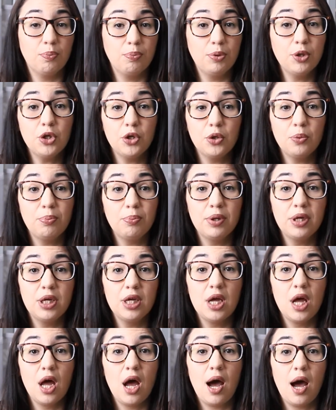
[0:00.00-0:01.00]
poop
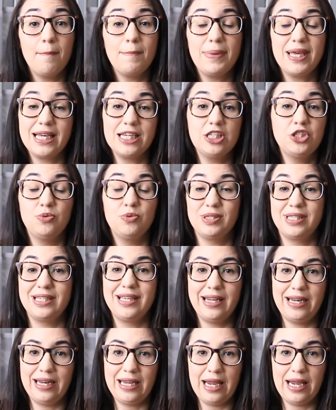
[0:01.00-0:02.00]
because she wasn't
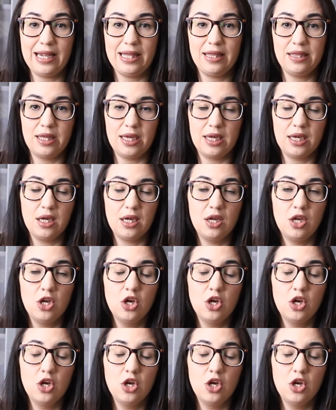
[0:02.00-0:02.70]
getting anything.